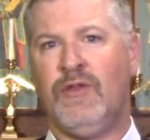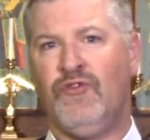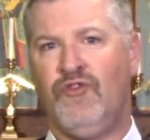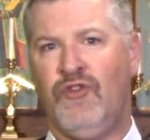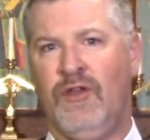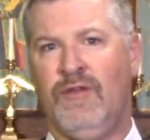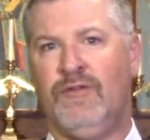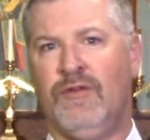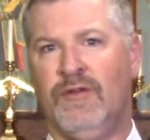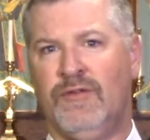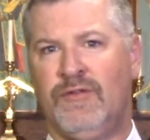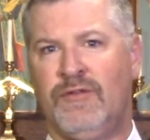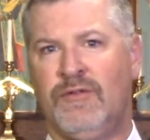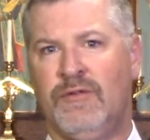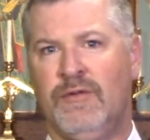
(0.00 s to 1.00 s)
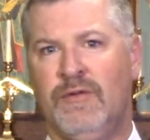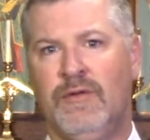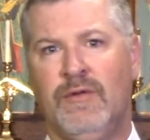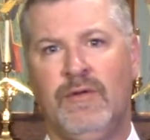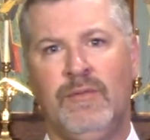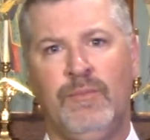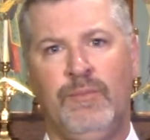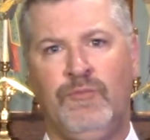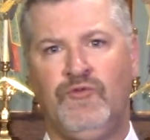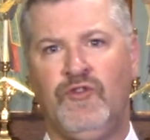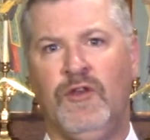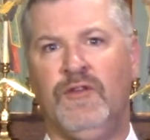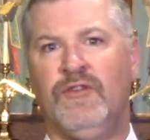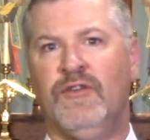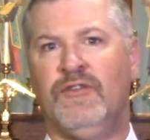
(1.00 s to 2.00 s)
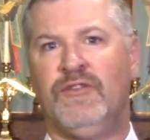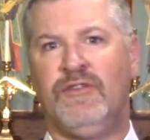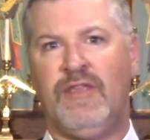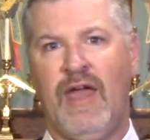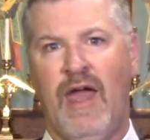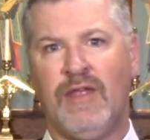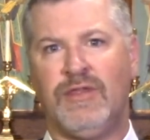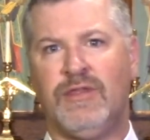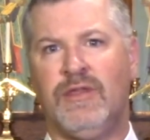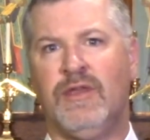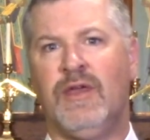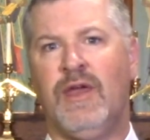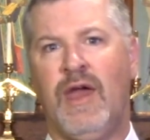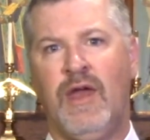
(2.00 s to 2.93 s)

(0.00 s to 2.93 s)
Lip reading: Jesus' death